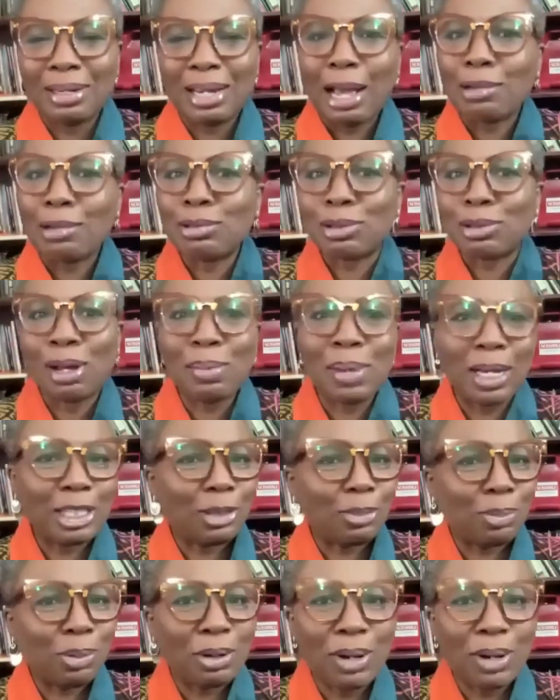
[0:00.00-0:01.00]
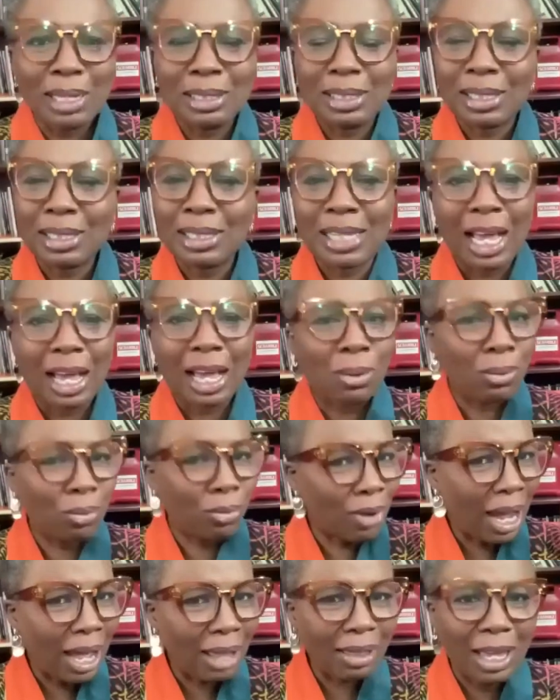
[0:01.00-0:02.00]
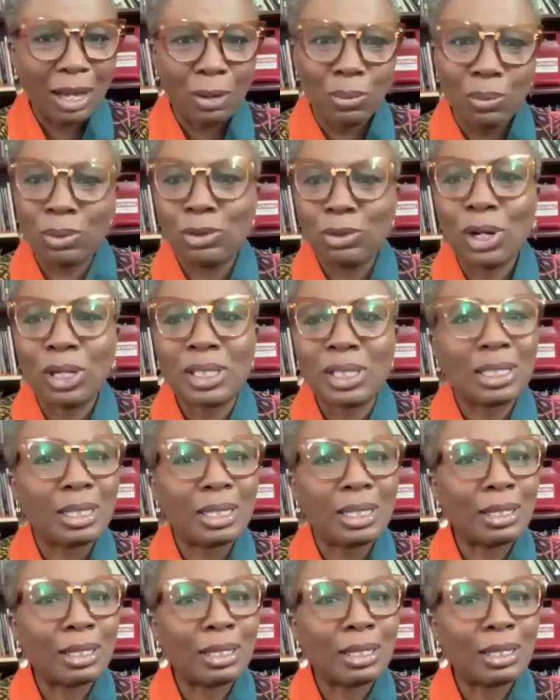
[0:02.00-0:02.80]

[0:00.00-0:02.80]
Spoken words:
There are some experiences I rather would not,